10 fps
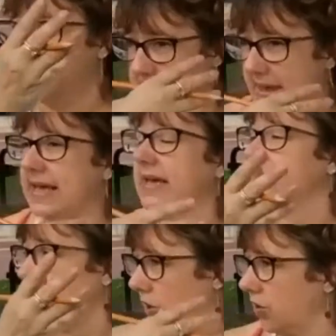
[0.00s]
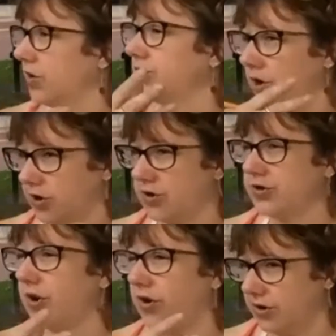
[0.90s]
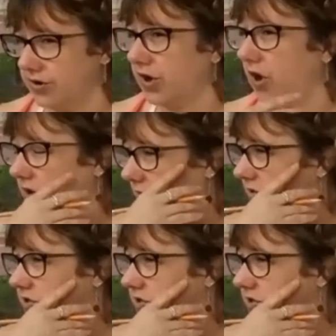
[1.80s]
make it darker and darker and darker and darker.